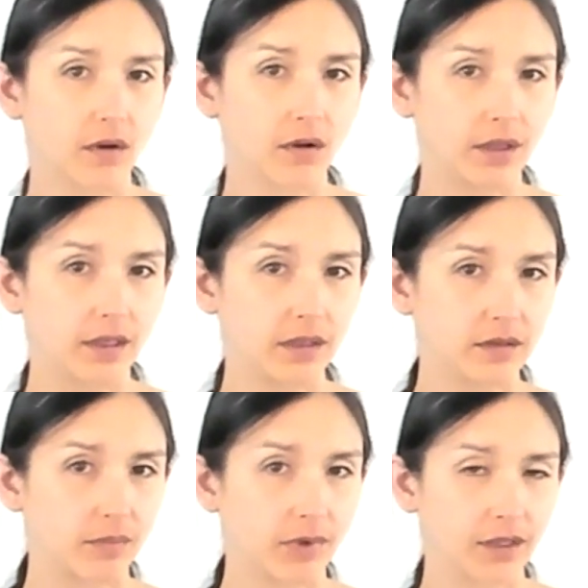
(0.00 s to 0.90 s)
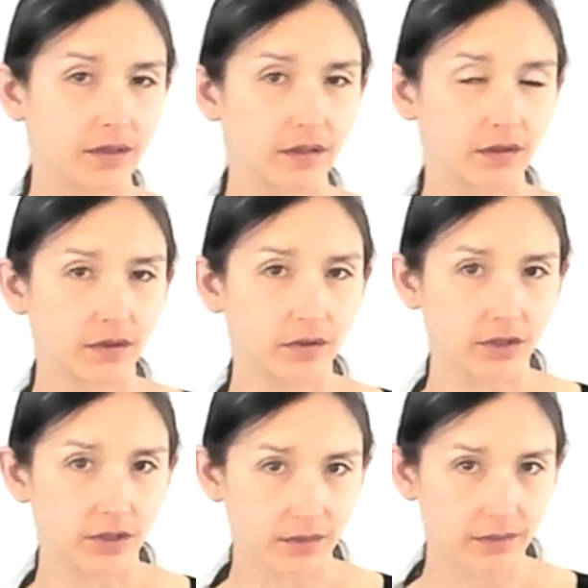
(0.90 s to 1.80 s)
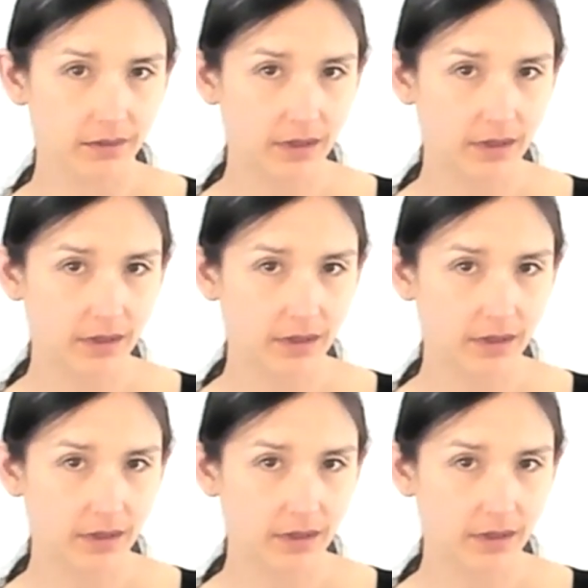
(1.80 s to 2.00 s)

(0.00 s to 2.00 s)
all is but illusion.